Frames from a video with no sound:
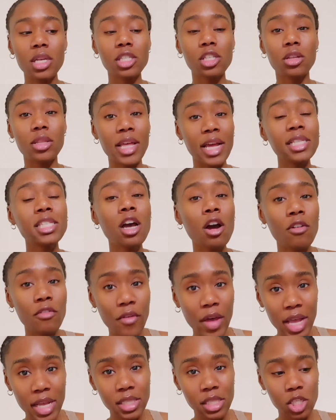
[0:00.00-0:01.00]
So that's how
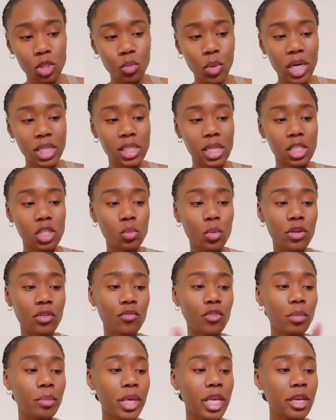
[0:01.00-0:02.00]
fast this process
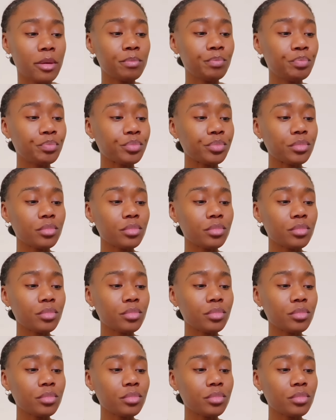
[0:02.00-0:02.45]
went for me.